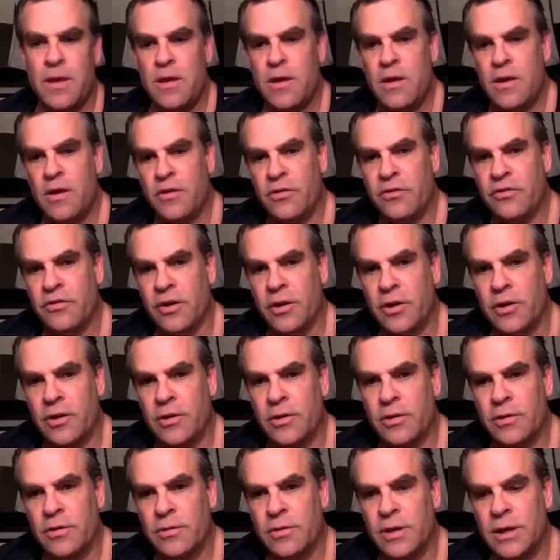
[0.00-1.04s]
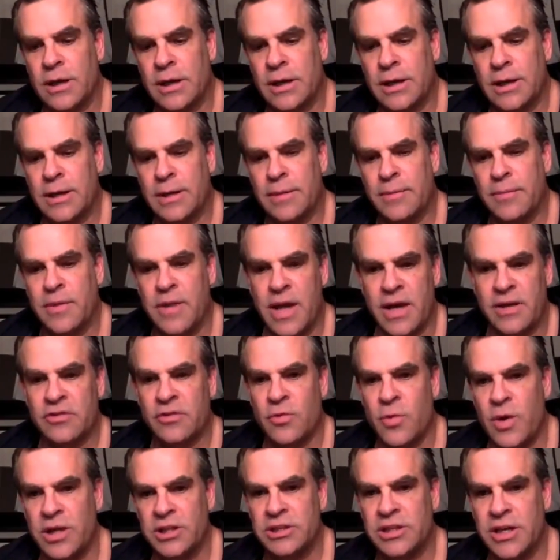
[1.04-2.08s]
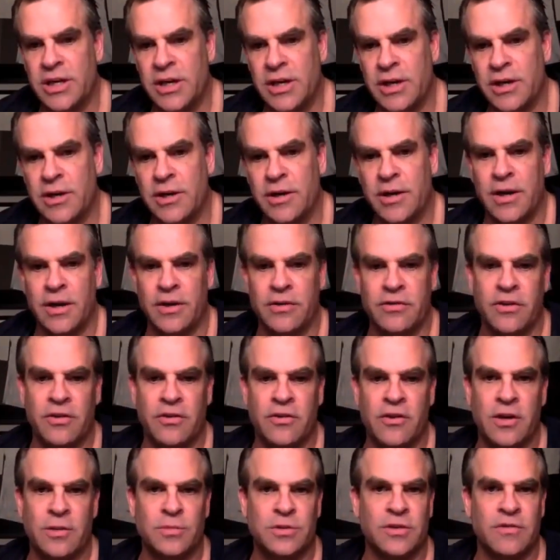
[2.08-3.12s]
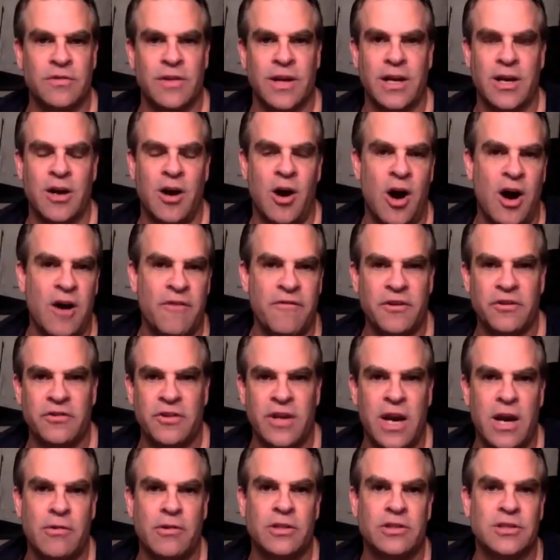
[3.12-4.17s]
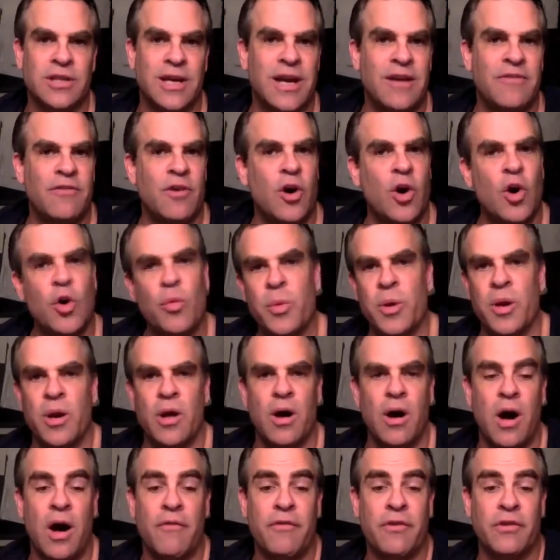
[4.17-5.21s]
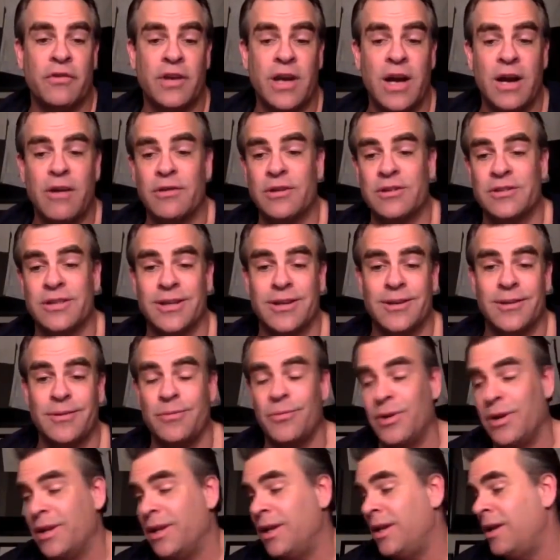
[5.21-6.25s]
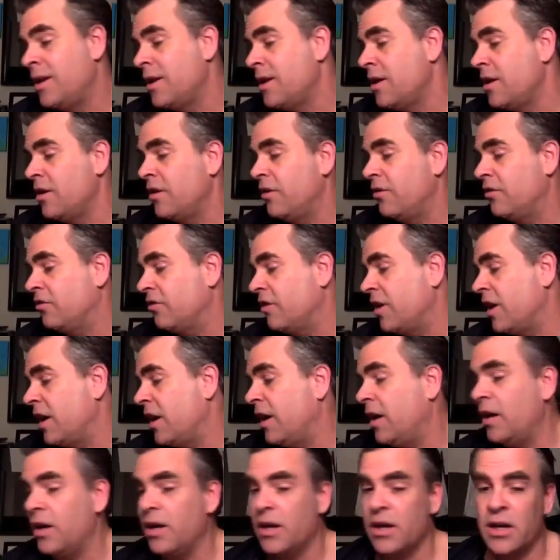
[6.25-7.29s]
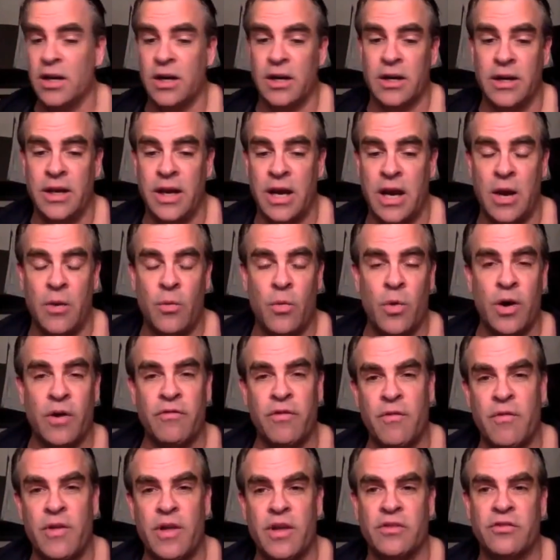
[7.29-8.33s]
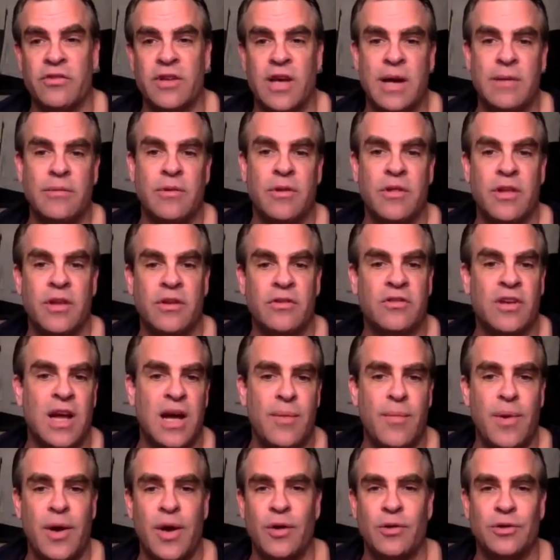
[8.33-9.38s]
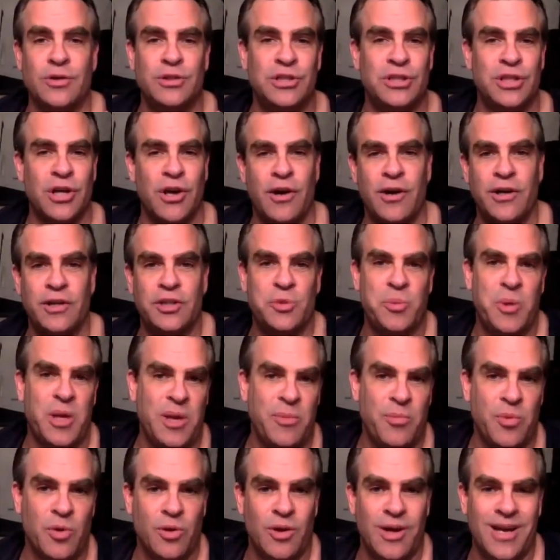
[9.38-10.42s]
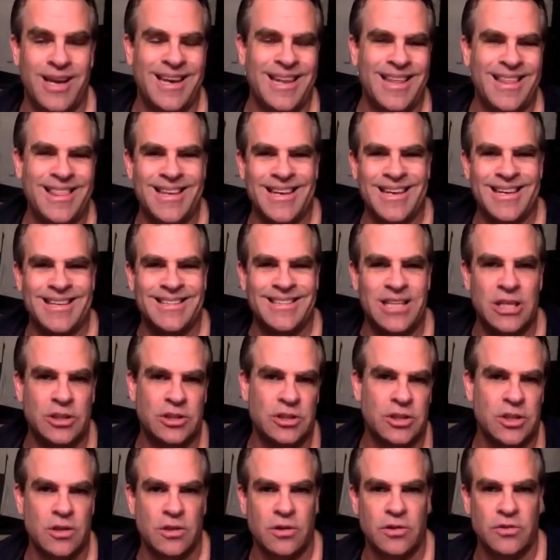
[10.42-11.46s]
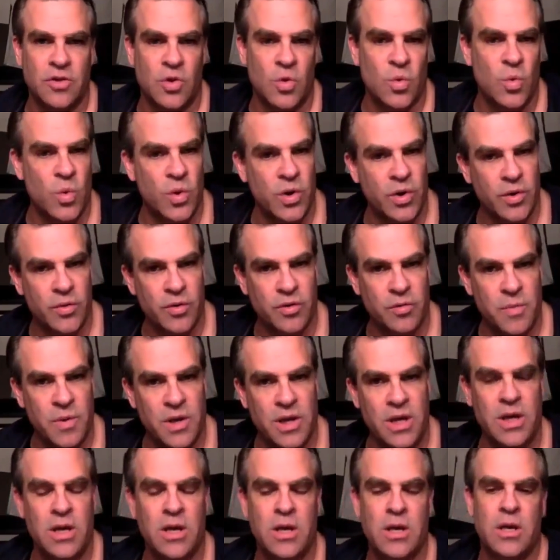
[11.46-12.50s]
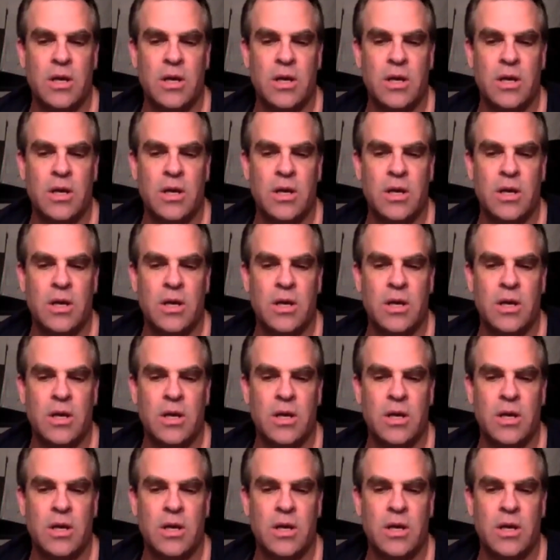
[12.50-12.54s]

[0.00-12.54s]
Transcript: So next question here is in terms of like office hours. I have open office hours. I don't really say, yeah, I work from this time to this time. I don't charge people anything additional to work with me.